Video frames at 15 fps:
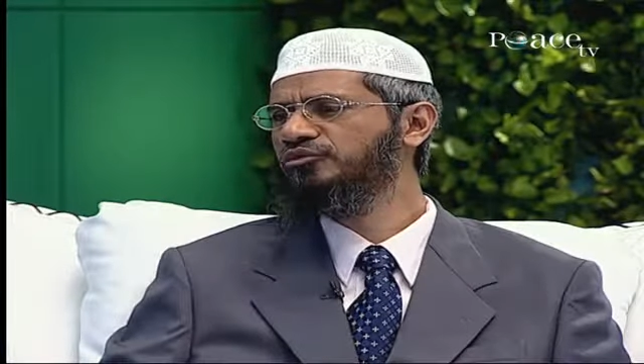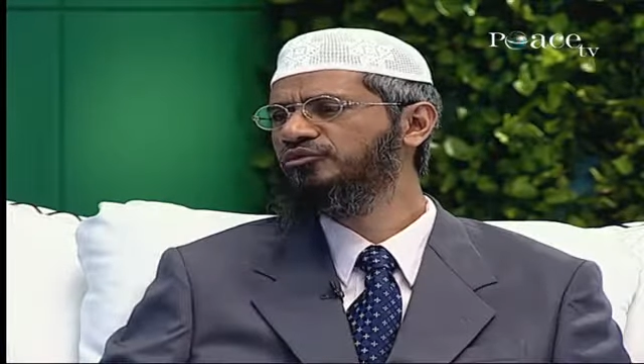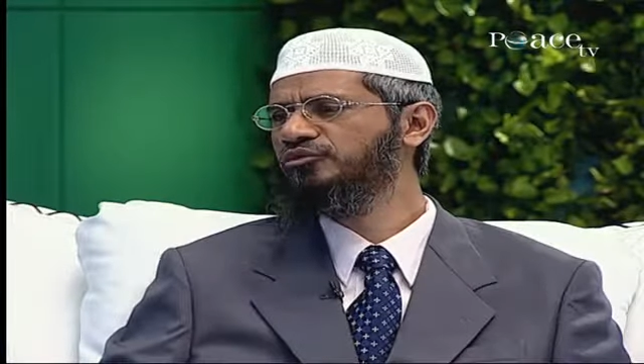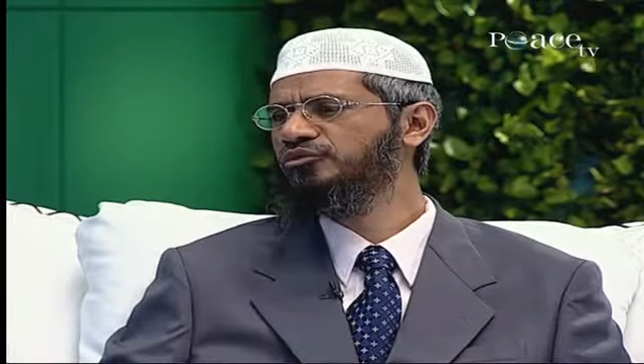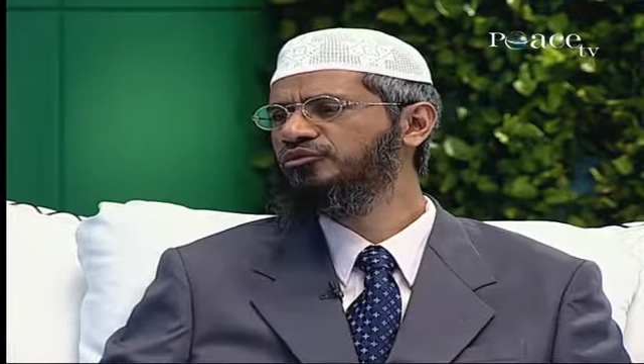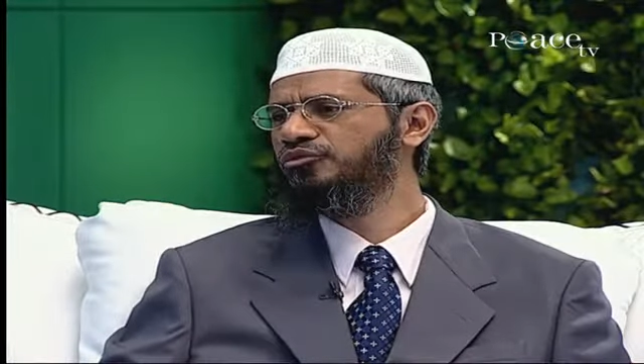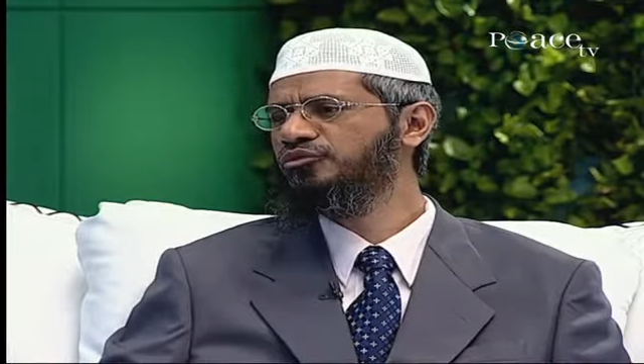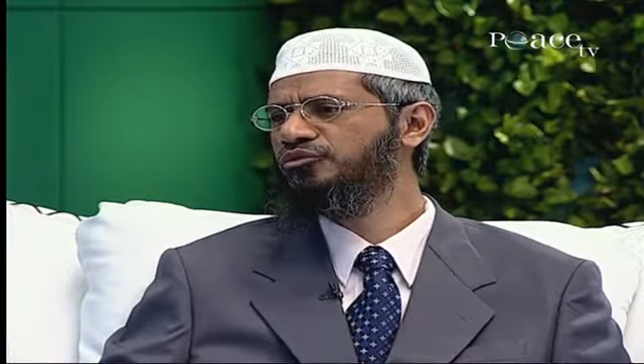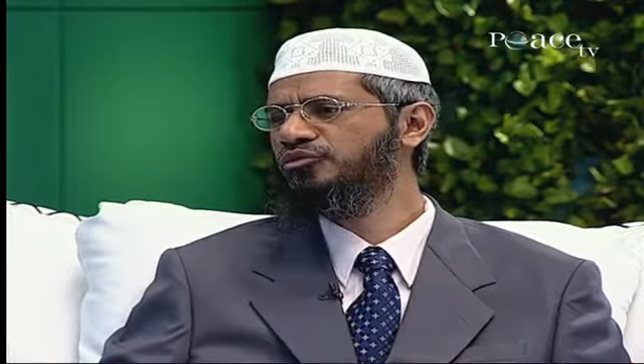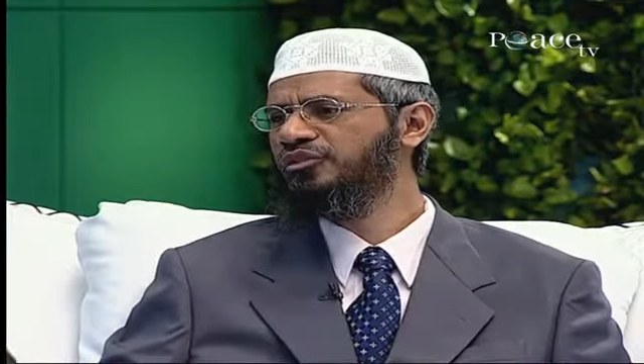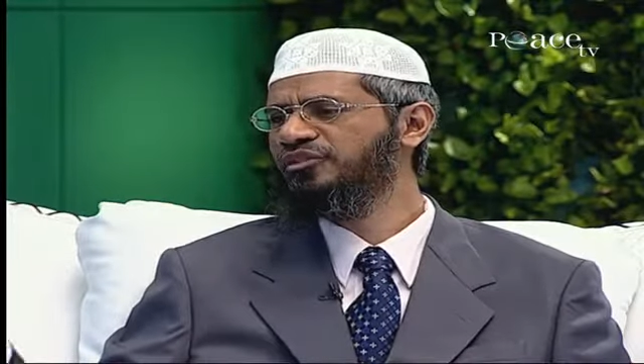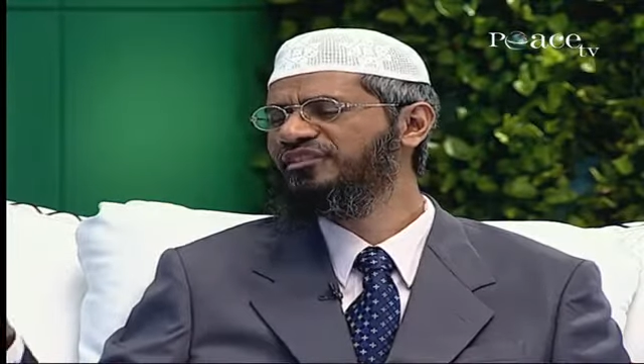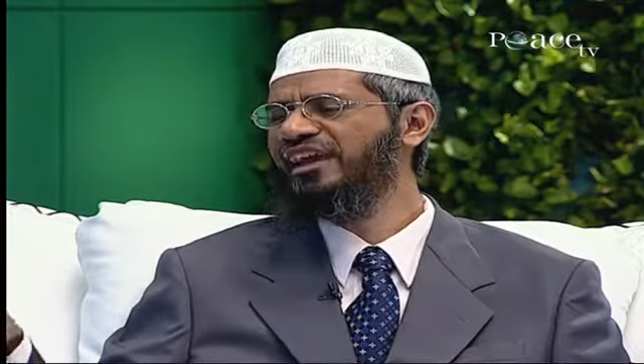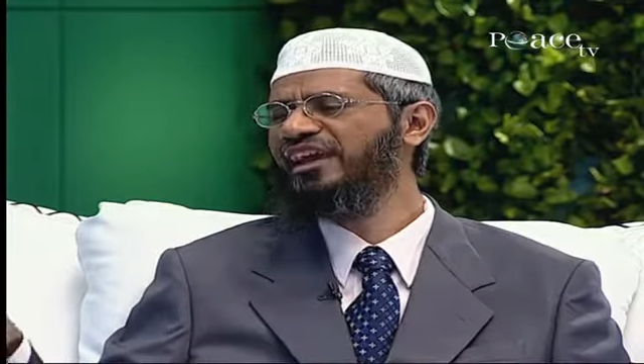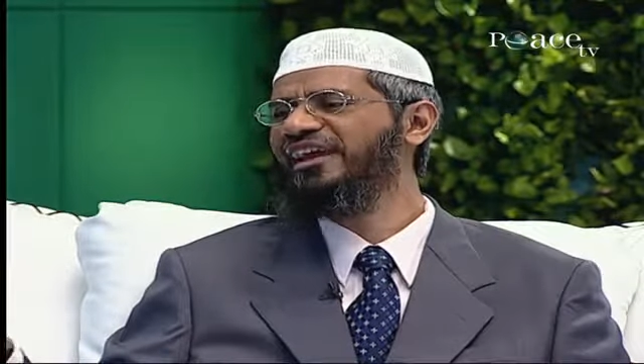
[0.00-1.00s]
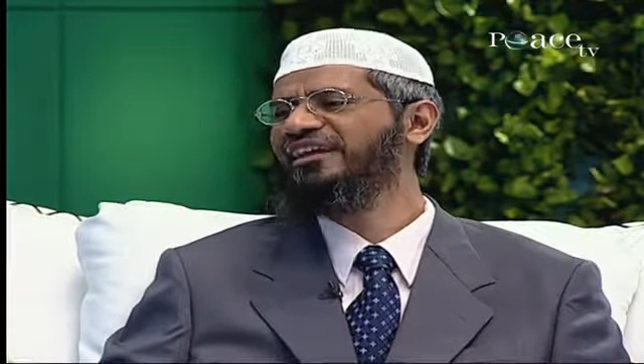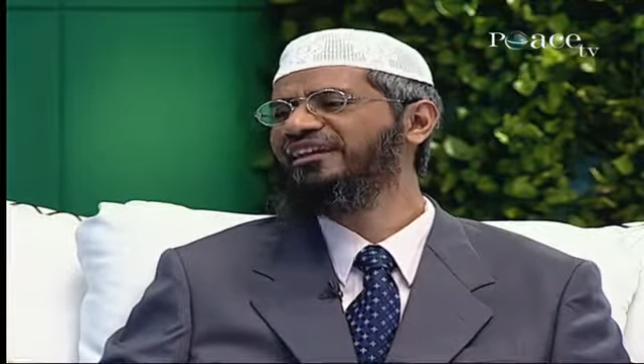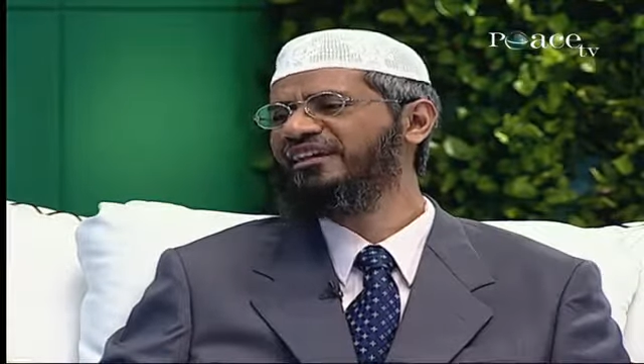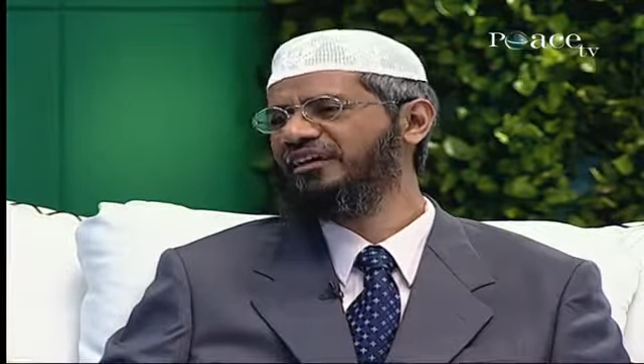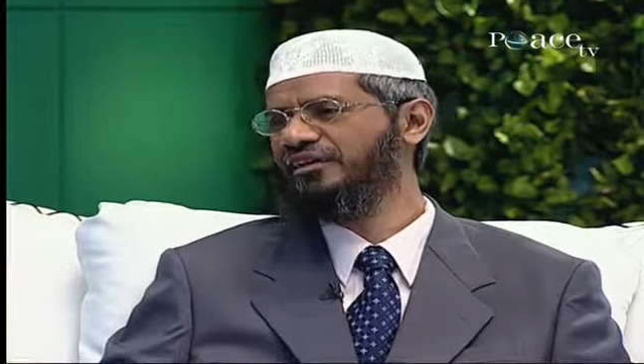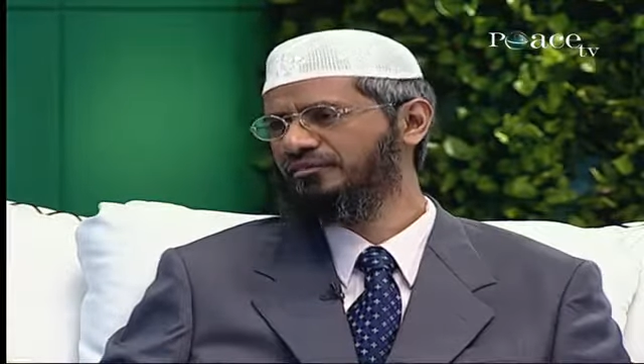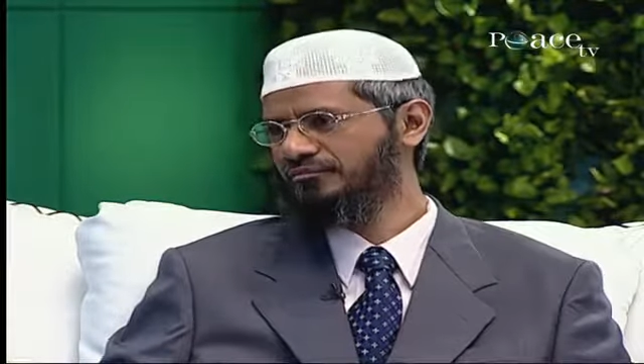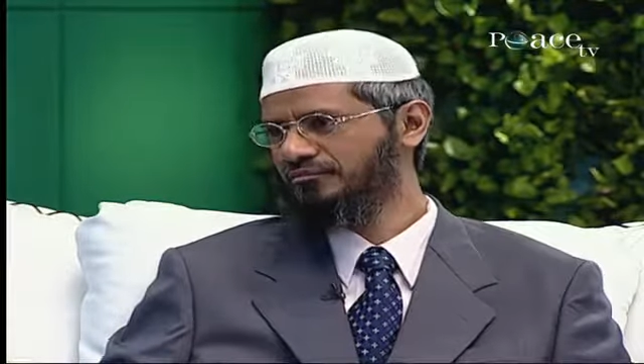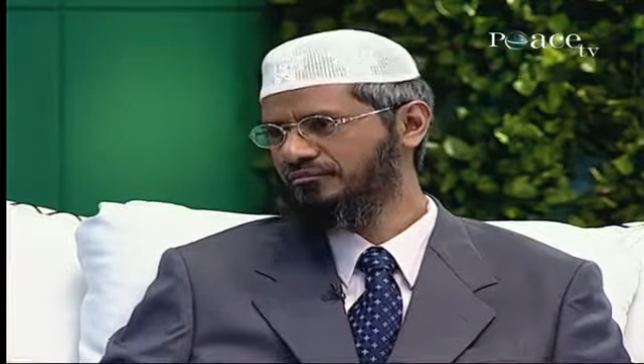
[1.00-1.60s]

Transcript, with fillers: to the area.